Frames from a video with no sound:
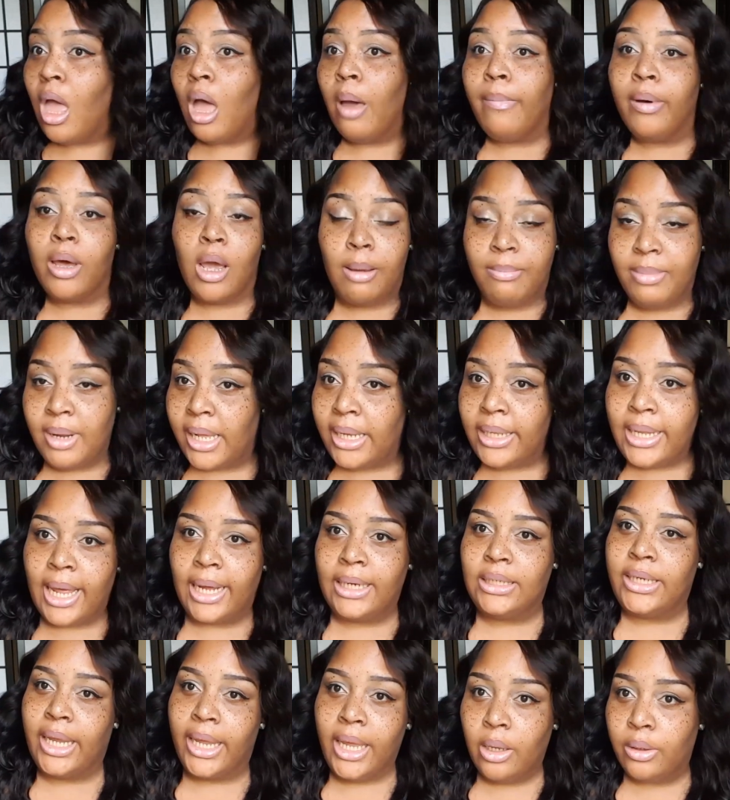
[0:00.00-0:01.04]
But I'm not
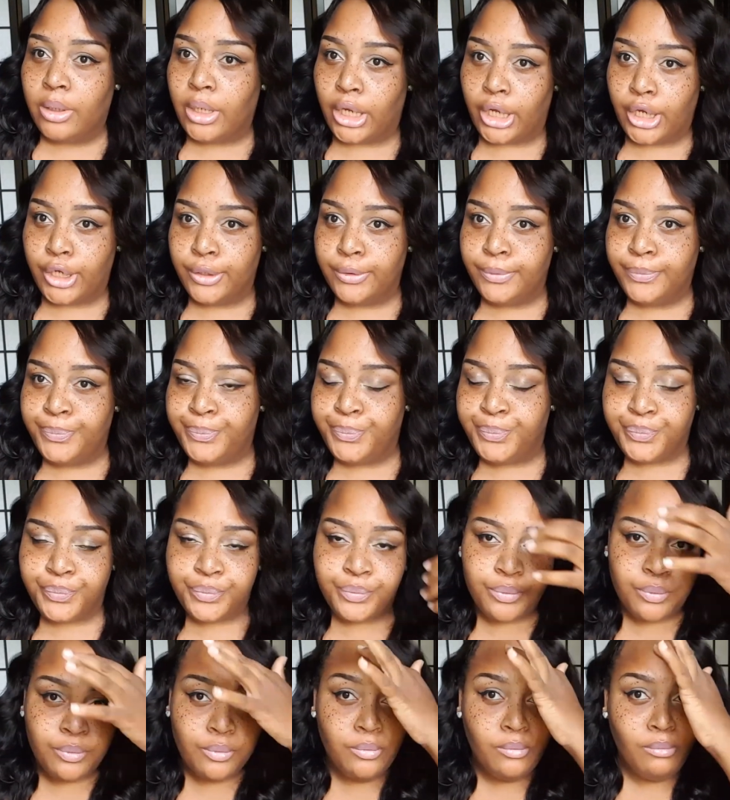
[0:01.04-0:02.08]
locked down, though.
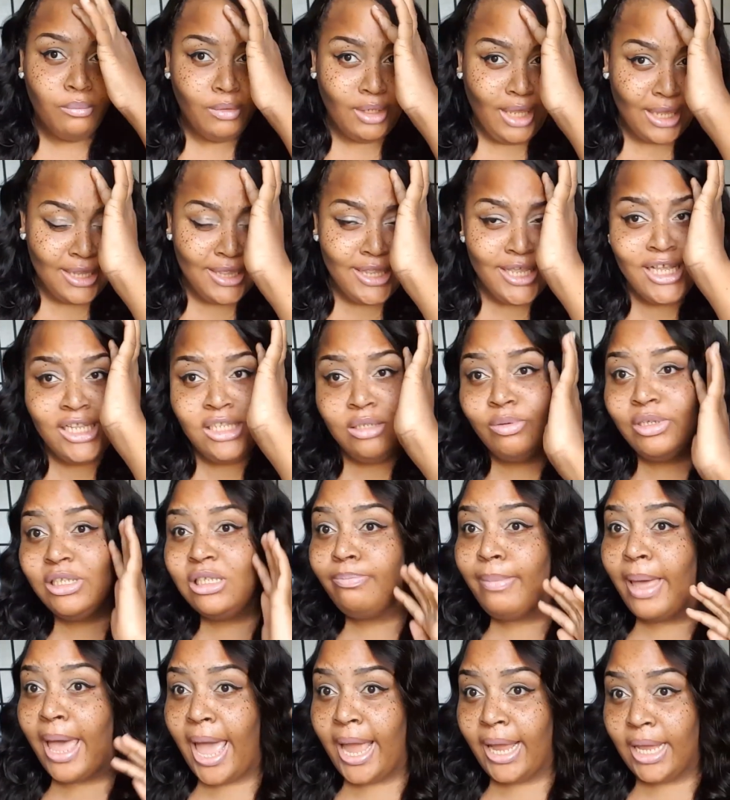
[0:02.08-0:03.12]
This was
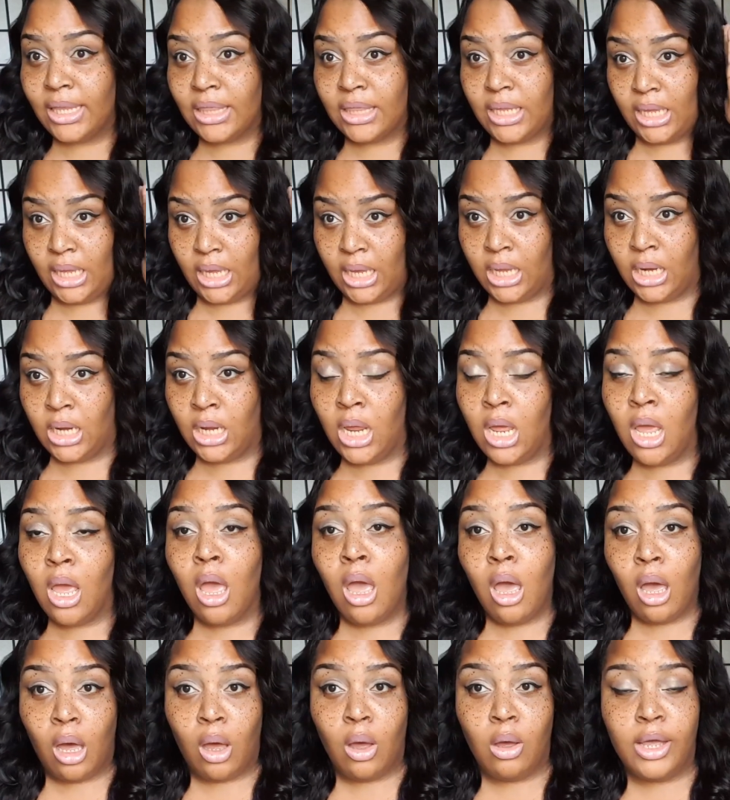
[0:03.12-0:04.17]
back then.
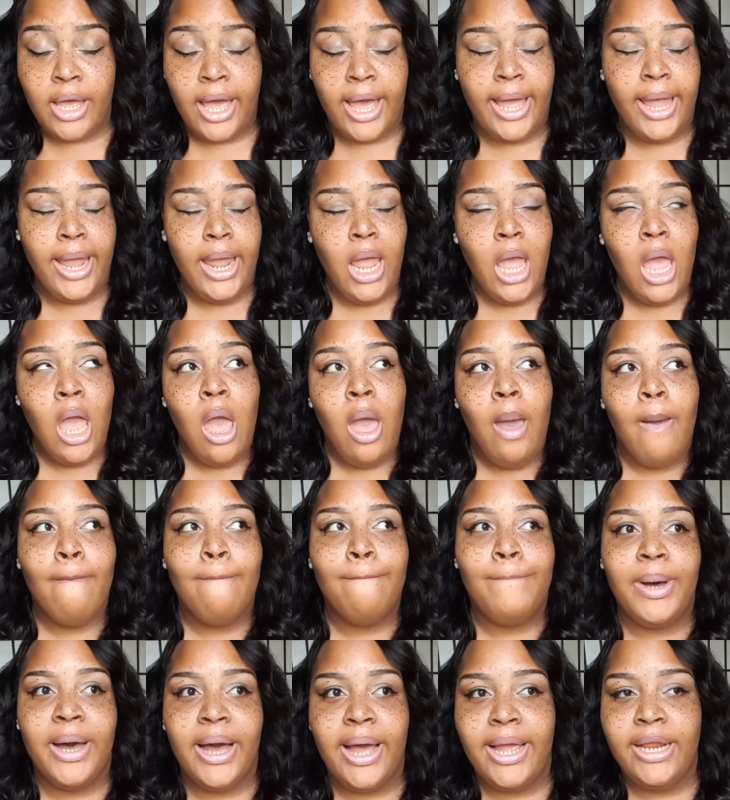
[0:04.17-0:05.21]
Okay?
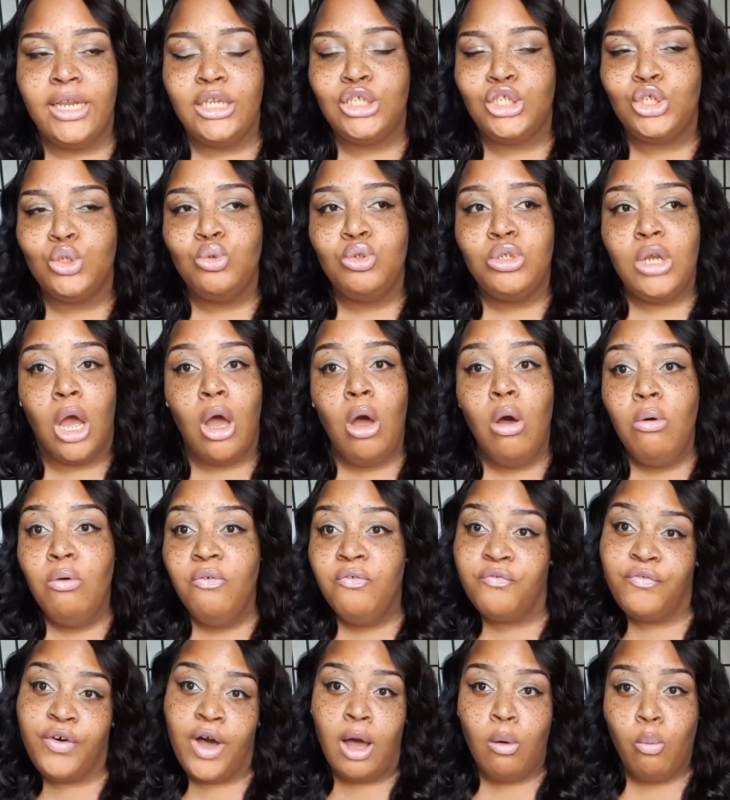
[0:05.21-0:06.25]
But you don't
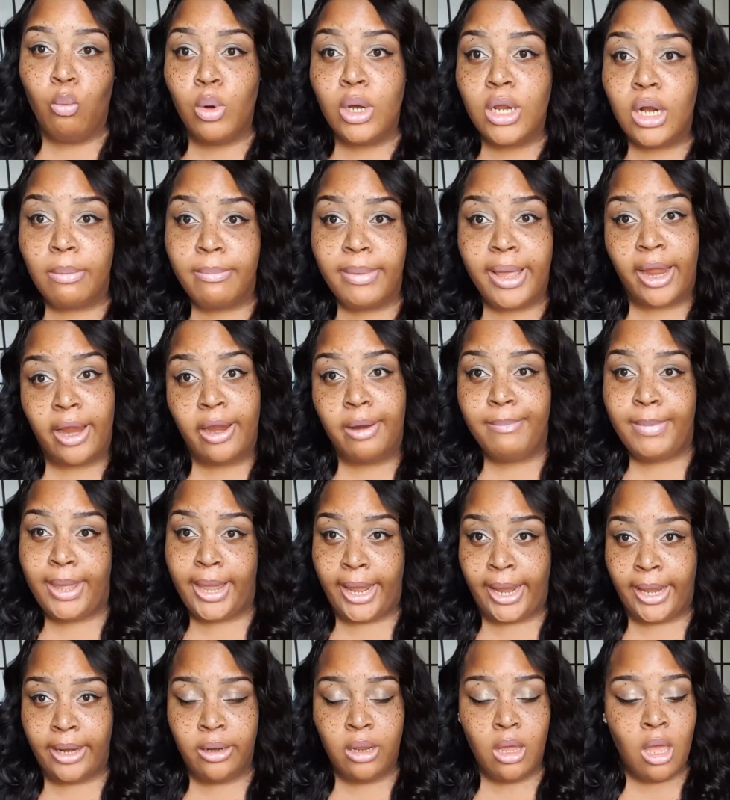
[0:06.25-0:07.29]
fuck with a married
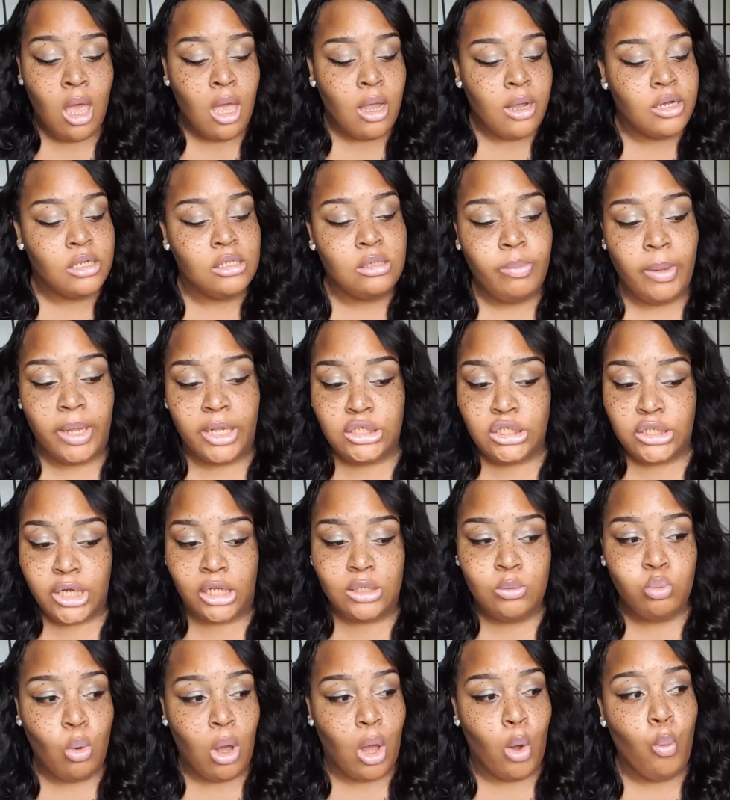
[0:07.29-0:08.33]
man. Because, bitch,
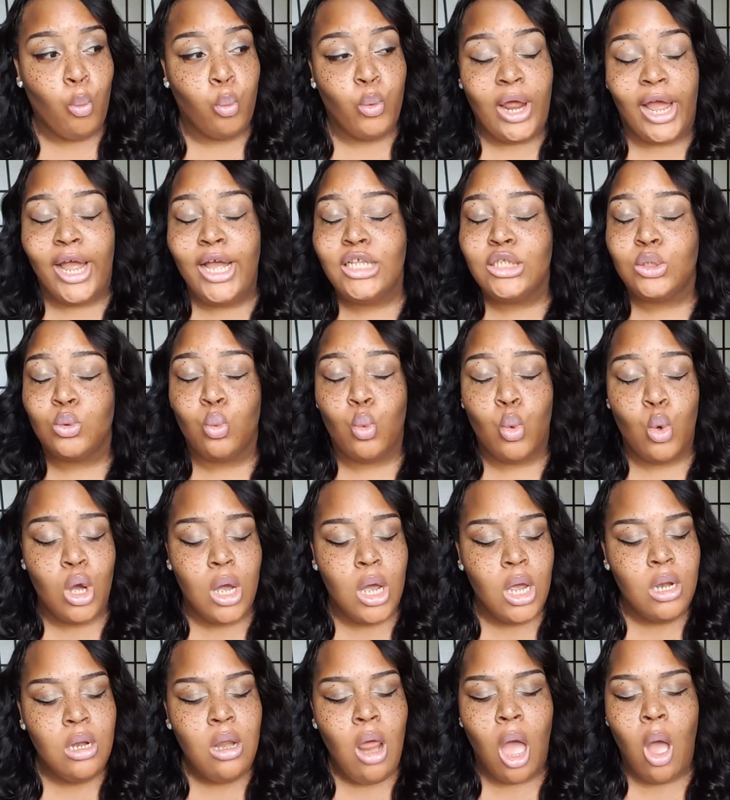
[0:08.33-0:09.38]
that's one
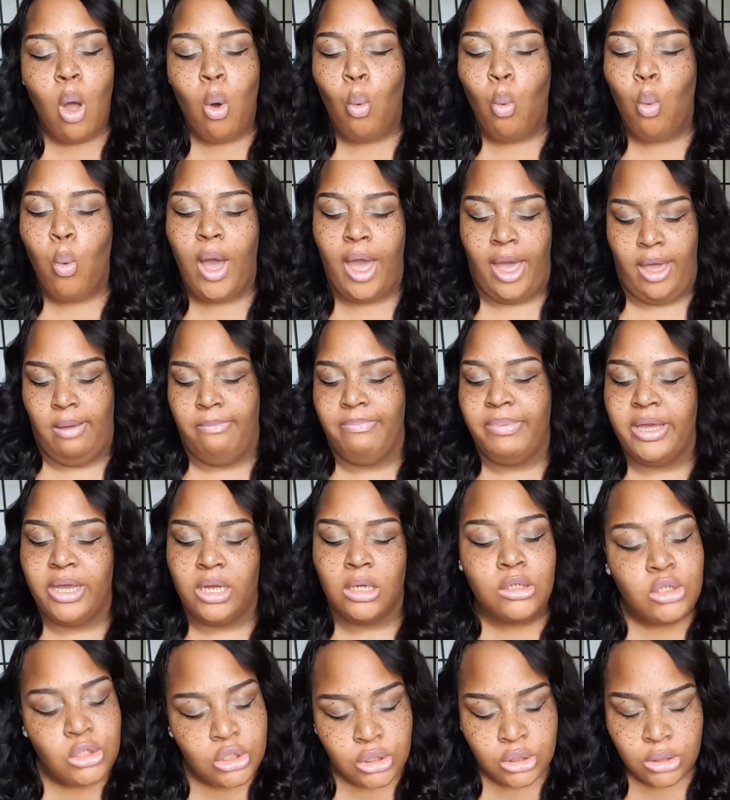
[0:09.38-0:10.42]
way,
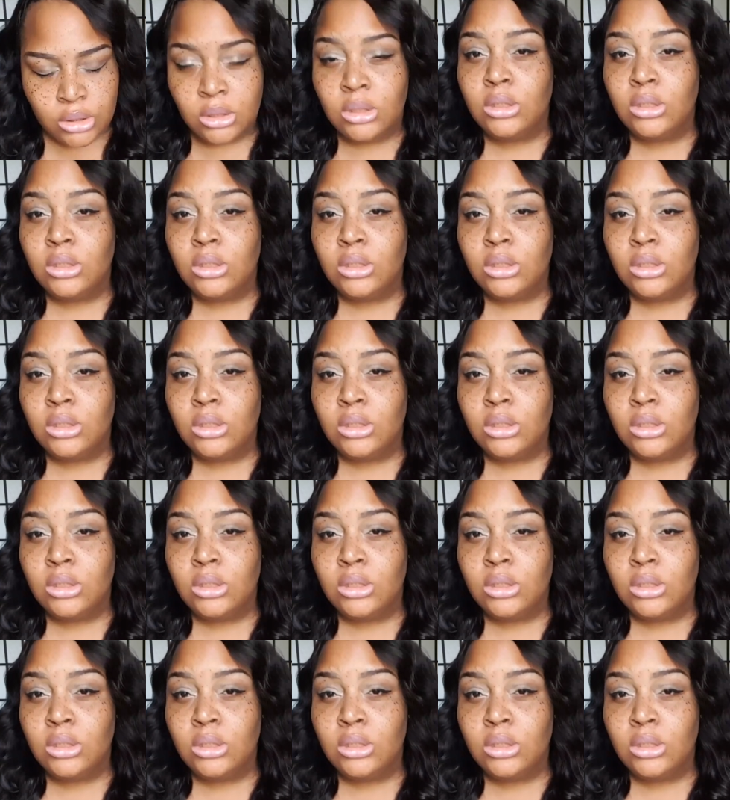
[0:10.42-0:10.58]
bitch.